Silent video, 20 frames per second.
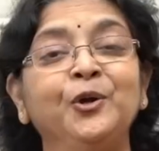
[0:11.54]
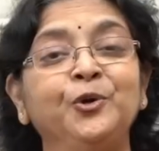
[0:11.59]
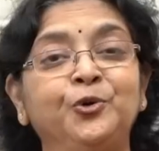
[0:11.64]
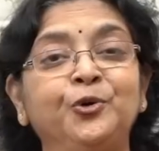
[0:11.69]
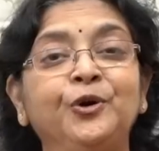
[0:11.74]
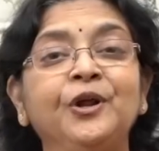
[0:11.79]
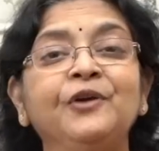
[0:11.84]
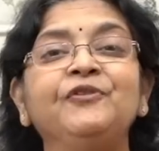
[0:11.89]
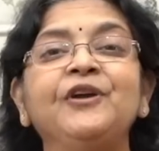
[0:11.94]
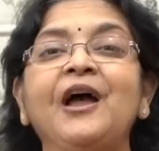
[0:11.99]

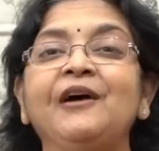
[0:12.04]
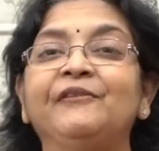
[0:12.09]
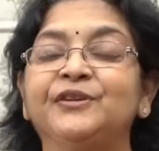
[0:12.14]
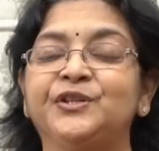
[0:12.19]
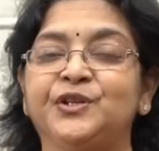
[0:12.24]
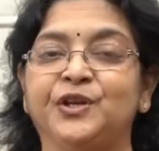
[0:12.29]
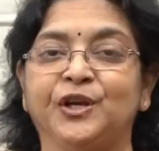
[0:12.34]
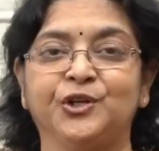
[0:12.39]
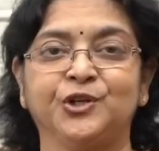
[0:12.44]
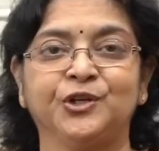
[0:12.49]
Today we have a
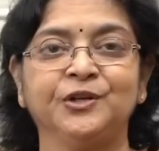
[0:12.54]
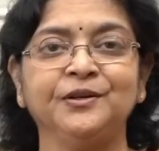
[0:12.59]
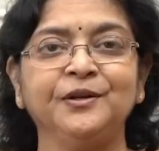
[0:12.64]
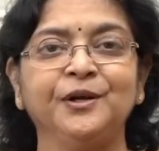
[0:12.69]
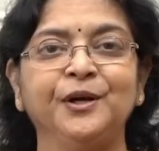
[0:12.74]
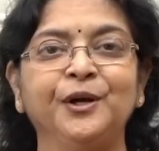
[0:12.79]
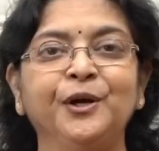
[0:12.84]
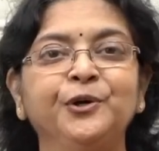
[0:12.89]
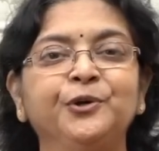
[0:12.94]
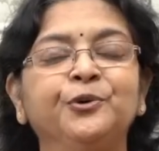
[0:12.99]
session
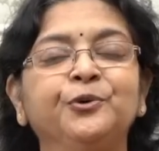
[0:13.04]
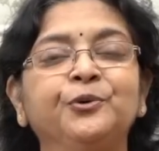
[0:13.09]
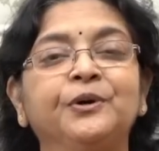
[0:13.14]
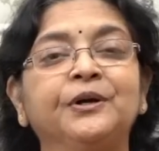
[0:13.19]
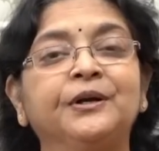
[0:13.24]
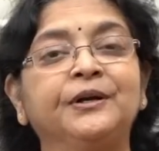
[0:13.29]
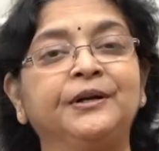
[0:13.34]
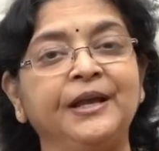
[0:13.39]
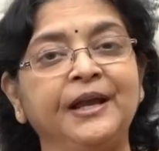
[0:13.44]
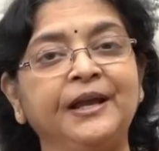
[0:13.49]
to
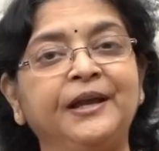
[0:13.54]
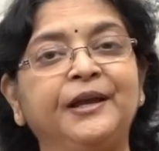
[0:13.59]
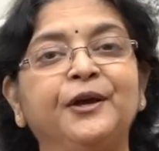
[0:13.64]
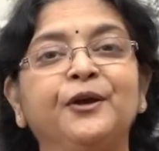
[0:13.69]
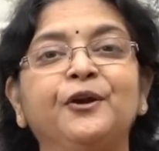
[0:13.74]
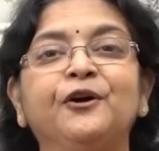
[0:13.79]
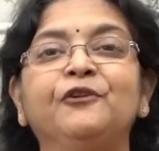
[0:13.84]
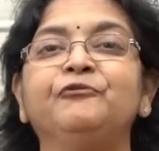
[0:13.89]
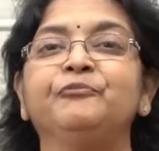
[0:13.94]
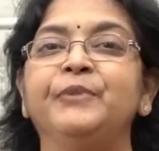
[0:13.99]
take
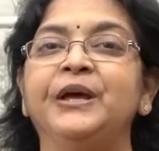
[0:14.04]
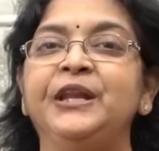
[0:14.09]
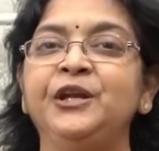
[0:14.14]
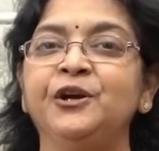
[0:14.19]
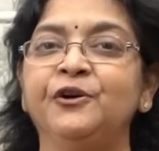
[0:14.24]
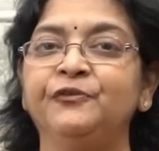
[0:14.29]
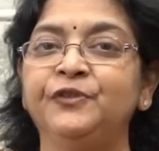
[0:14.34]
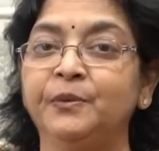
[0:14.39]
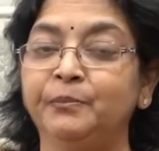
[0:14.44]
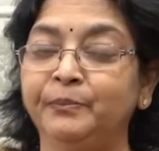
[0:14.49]
care of
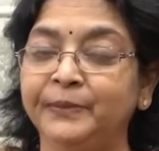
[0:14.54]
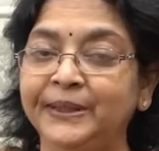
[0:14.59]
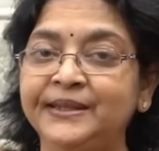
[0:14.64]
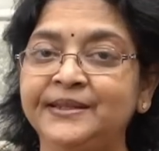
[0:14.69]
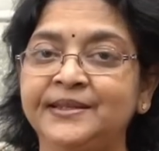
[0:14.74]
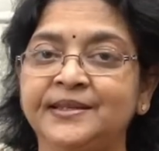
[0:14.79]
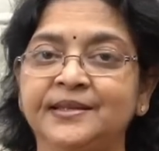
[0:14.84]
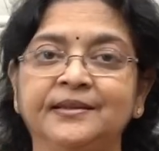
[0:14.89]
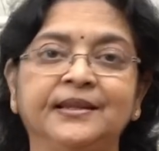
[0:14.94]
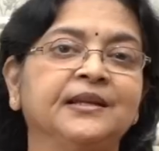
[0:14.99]
many of the
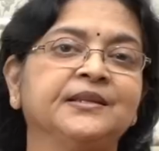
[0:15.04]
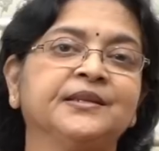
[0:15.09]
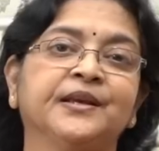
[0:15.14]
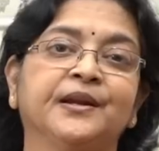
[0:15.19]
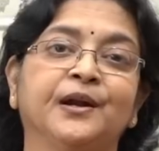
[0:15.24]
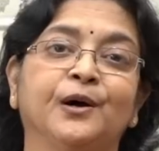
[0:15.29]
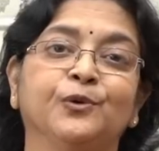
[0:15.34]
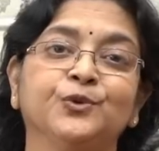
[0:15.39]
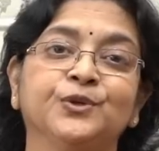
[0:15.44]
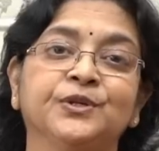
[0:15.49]
myths that
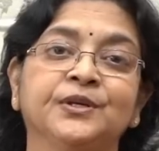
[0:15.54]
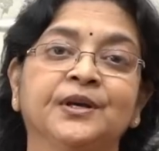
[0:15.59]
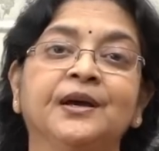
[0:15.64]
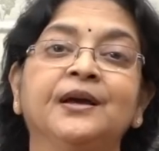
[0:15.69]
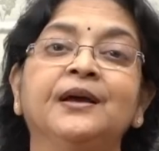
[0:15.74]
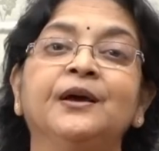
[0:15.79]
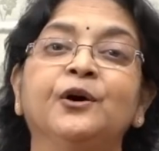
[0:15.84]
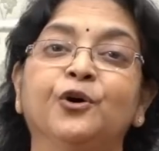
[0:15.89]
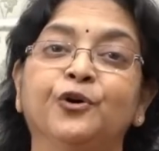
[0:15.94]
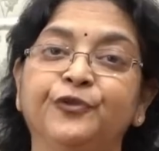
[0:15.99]
surrounds
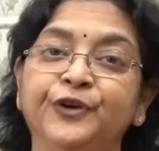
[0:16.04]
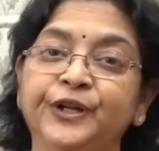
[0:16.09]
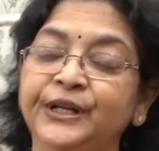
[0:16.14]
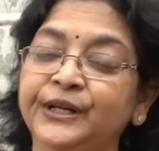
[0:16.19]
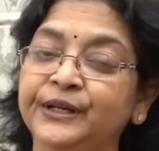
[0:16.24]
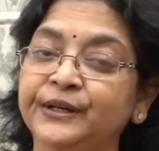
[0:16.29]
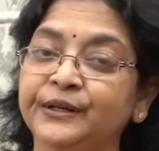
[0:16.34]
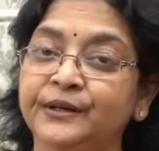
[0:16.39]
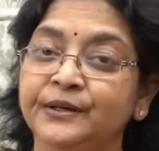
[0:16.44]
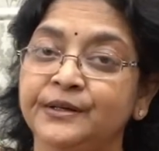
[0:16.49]

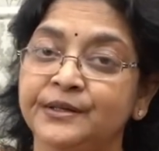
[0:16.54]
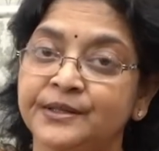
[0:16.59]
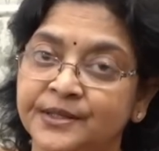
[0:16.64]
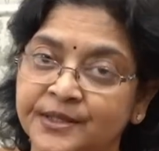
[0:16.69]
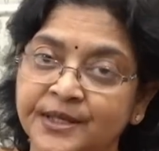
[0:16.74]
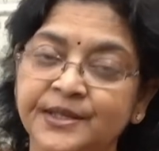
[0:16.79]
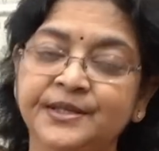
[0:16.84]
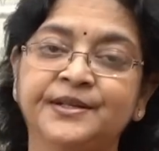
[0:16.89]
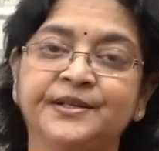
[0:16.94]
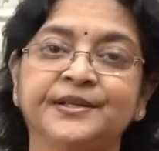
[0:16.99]
ovarian
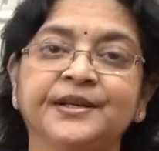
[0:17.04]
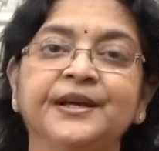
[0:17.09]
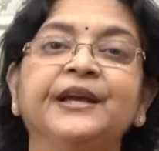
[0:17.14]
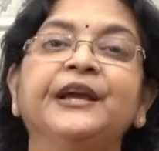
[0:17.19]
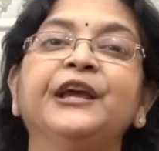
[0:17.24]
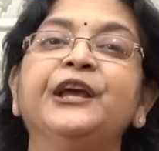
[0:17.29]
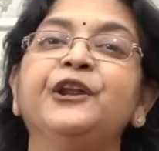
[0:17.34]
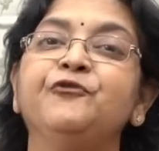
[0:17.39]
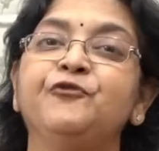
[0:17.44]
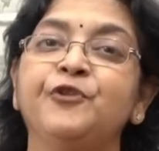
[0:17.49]
cysts
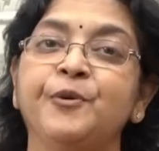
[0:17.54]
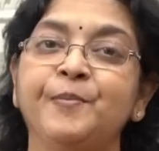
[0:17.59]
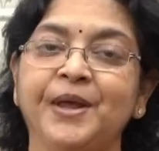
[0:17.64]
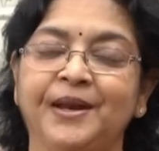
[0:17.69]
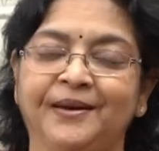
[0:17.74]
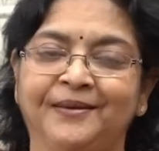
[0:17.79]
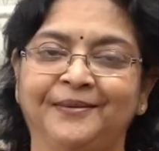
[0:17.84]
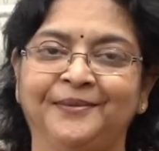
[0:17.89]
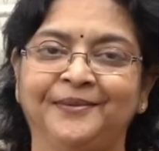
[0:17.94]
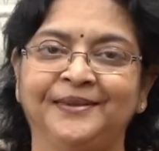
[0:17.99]
in
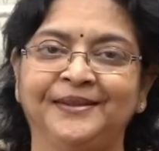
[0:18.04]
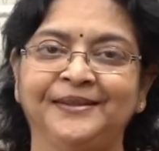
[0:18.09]
women.